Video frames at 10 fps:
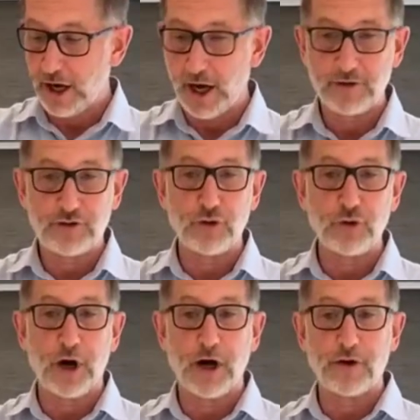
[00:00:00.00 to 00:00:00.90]
to
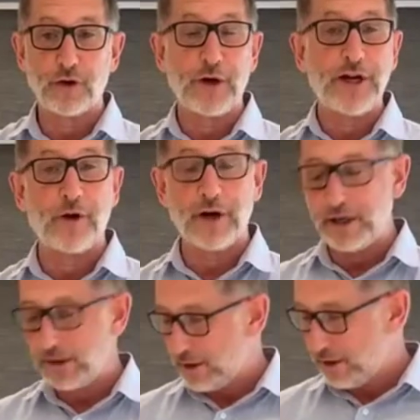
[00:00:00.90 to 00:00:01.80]
the greenery,
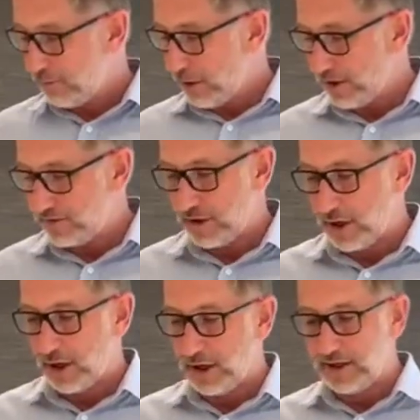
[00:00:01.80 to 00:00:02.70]
but
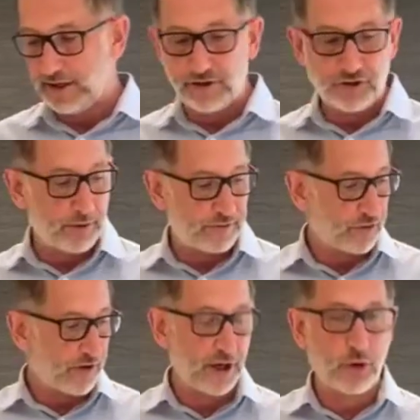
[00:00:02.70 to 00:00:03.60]
in the interim, if there's
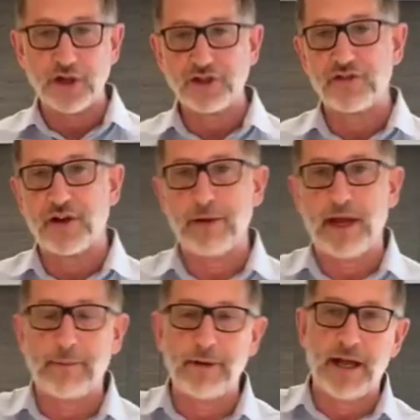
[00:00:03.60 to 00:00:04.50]
any questions, I'd be
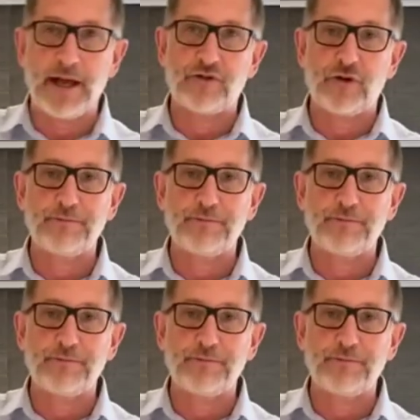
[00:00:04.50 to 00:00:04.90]
happy to answer them.